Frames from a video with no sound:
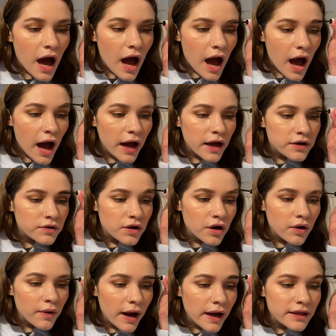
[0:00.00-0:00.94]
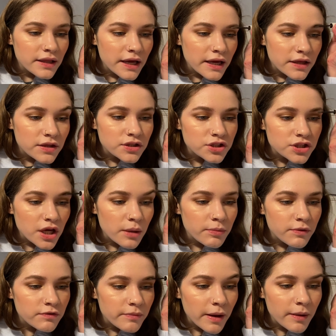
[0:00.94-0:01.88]
I don't know, I like the shape
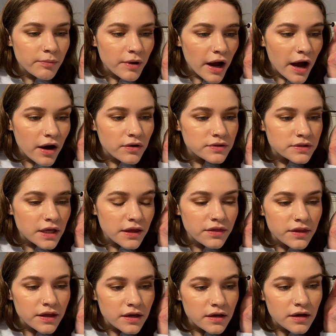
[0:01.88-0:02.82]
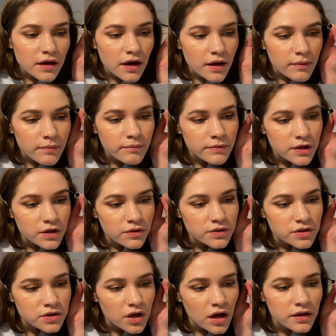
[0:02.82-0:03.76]
of my brows. I think, you know,
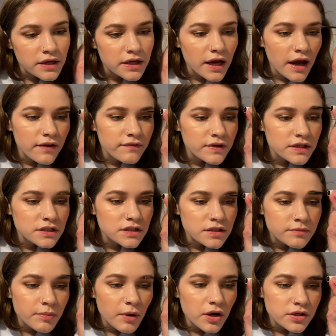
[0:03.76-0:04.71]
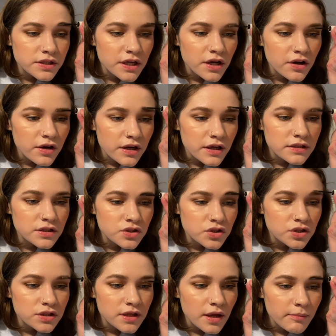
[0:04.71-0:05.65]
it's not like I have any sparse areas, it's
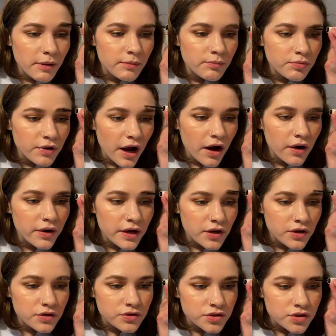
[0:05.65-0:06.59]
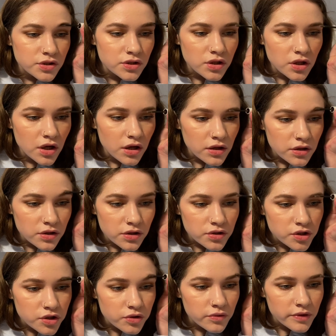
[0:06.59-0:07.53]
just that my brow hairs just look a little
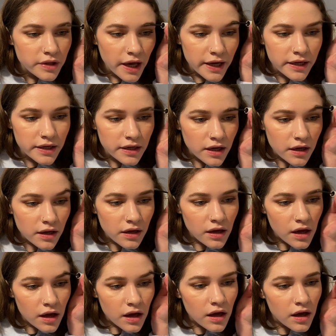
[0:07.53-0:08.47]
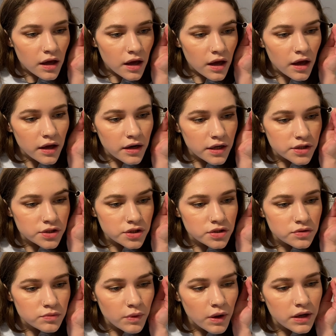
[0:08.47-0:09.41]
too light, and I
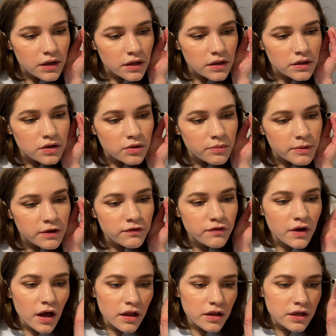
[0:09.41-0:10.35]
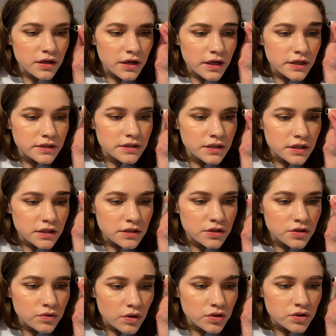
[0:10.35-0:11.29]
just want a little bit of color and tint,
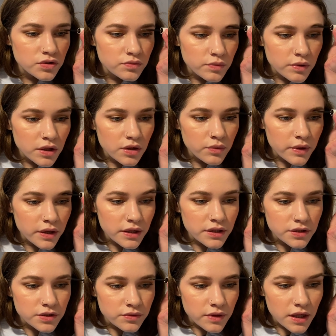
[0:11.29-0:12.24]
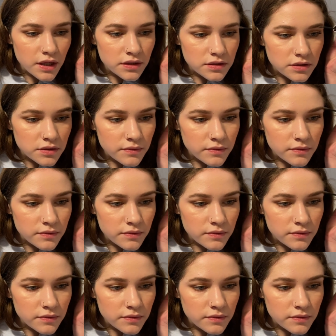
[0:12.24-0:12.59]
so I'll just really quickly do this.